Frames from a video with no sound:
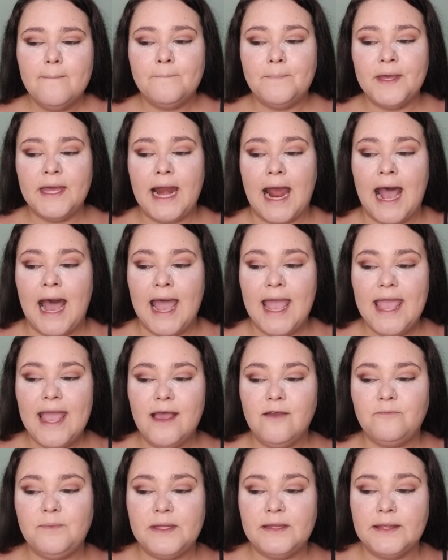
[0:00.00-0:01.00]
but I
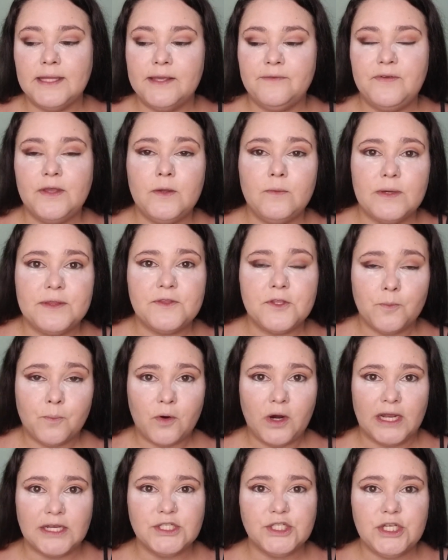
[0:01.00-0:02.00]
have been living with
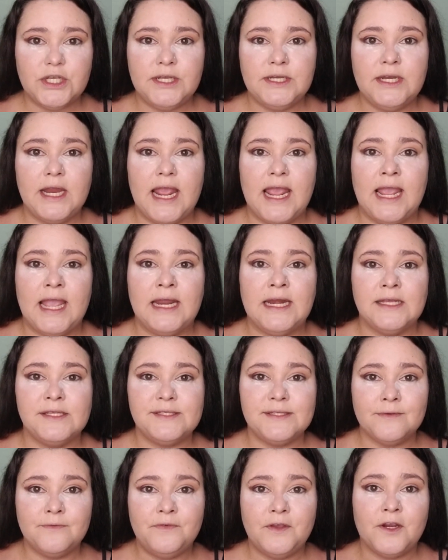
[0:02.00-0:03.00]
depression and a
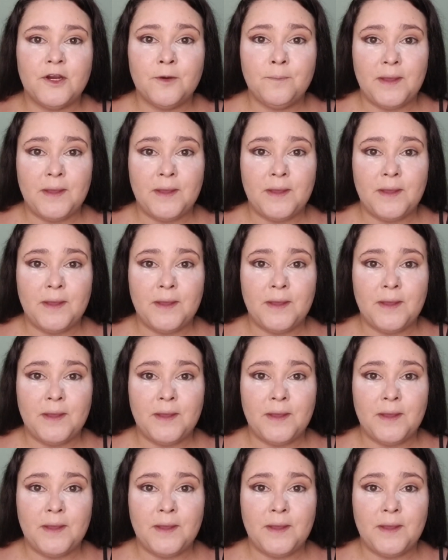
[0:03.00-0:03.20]
severe